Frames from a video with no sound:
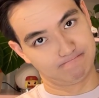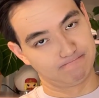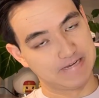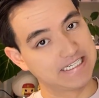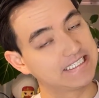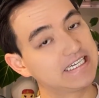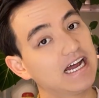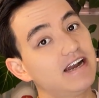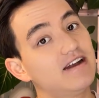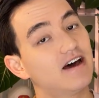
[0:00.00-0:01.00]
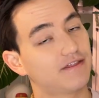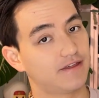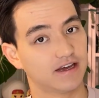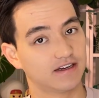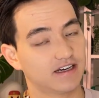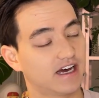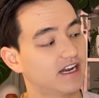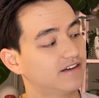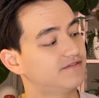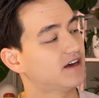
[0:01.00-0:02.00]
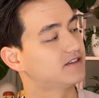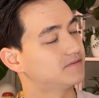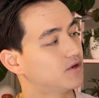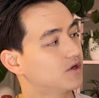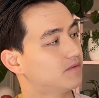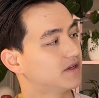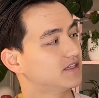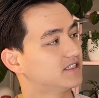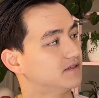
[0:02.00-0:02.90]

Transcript: it's done nothing. And I've spoken about this in